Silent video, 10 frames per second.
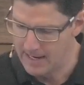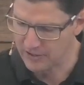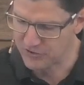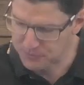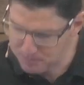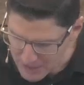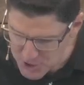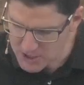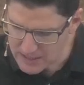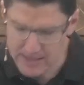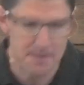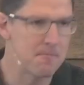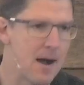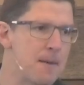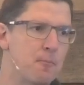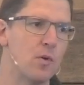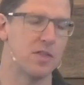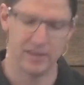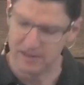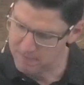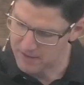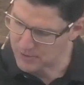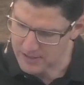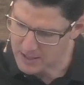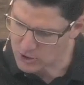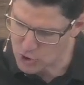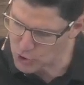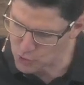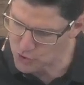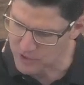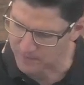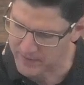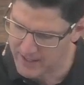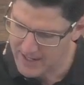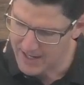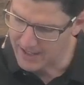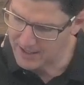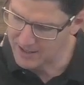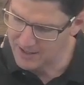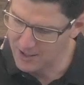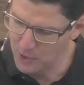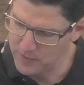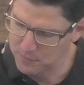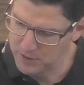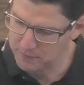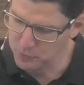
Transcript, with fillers: especially the mum with the very young children. Uh, you, you, know, when the, when the